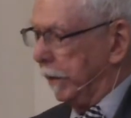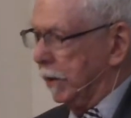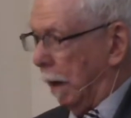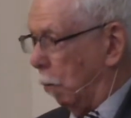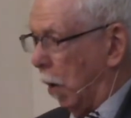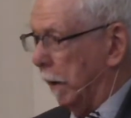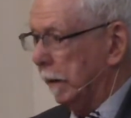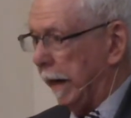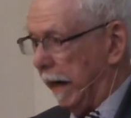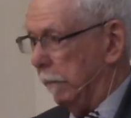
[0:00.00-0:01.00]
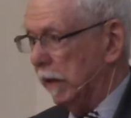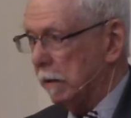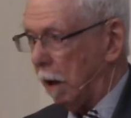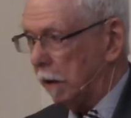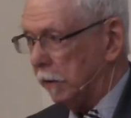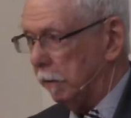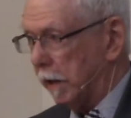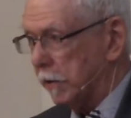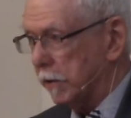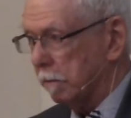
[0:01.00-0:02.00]
someone came and talked to
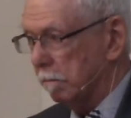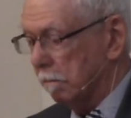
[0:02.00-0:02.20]
us.